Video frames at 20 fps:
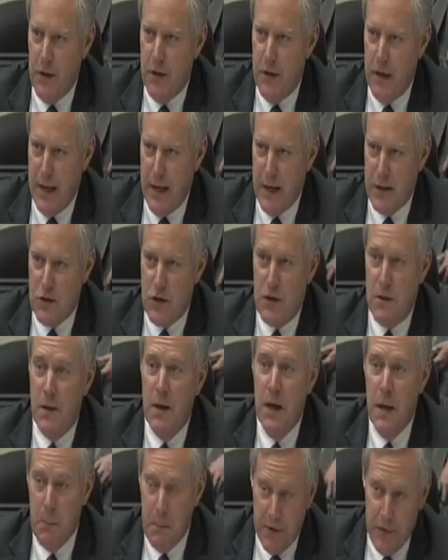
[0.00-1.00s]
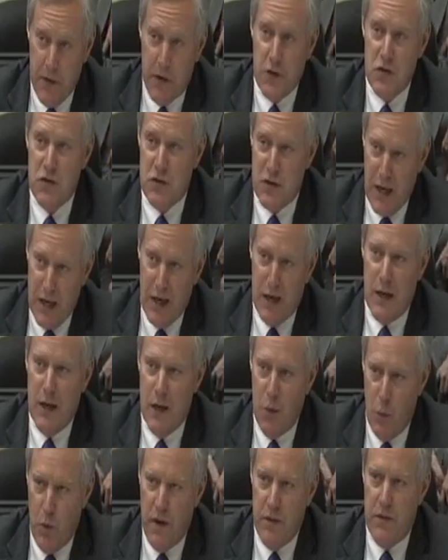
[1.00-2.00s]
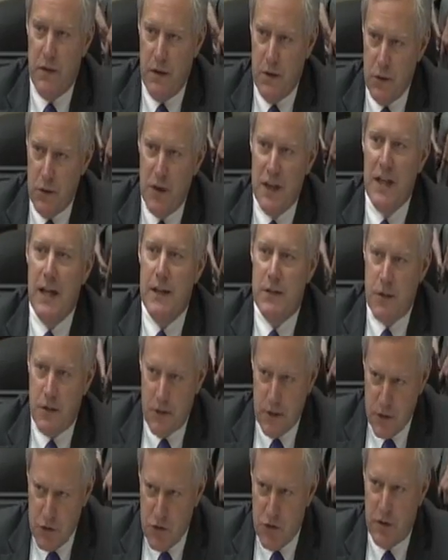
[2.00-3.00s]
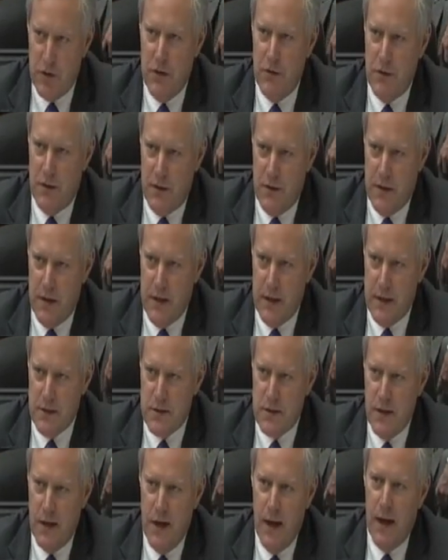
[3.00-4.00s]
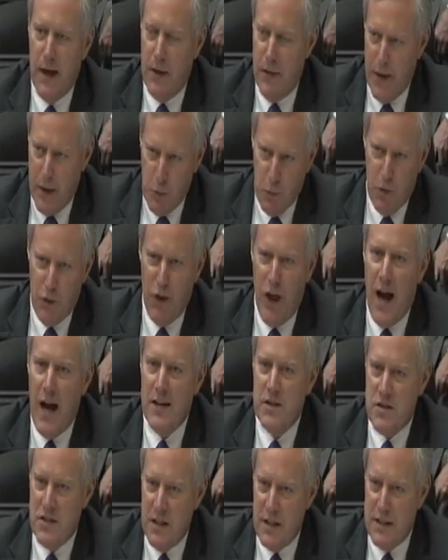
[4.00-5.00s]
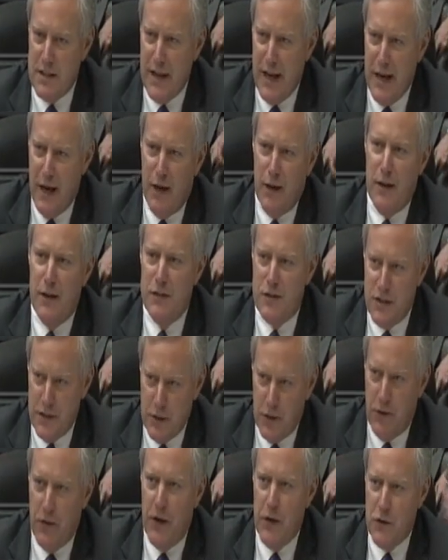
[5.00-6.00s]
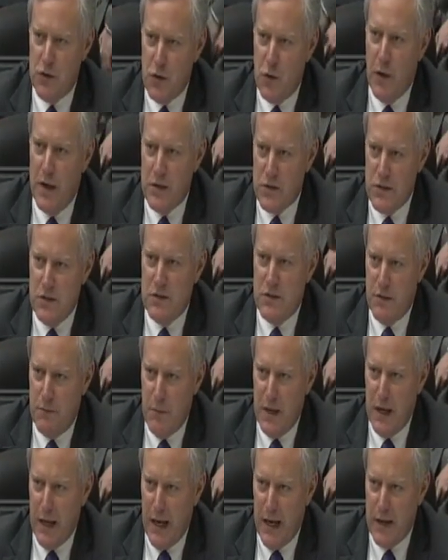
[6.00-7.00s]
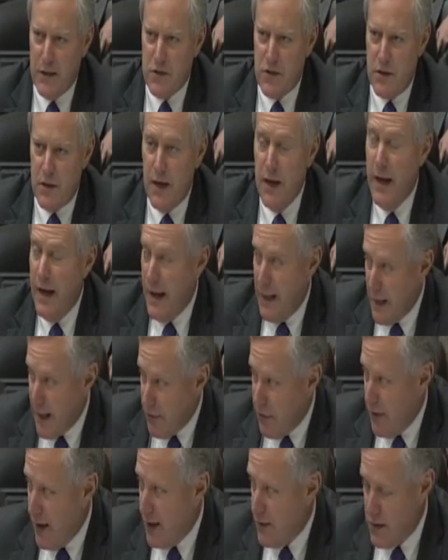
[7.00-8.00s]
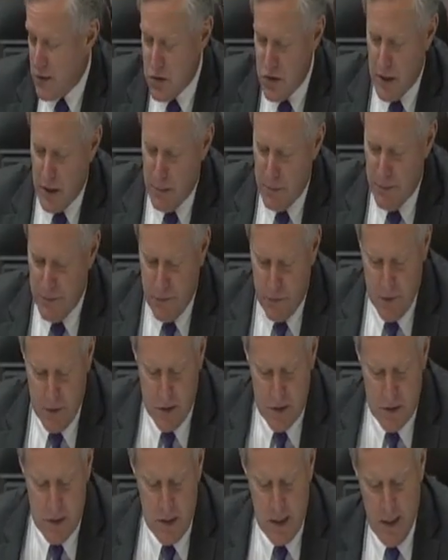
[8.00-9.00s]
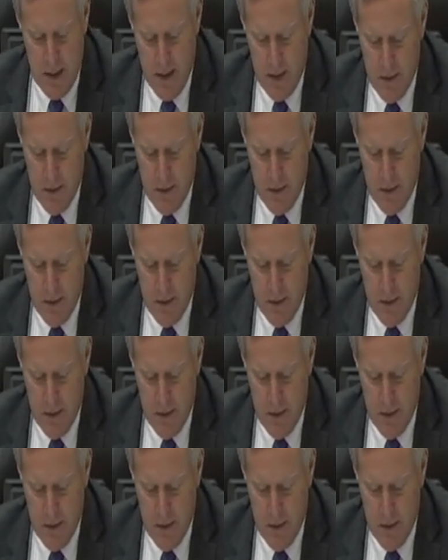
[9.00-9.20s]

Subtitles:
you to answer, but they're standing with you to get to the truth of this, and they will not sit down until those questions have been answered. And I thank the Chairman for this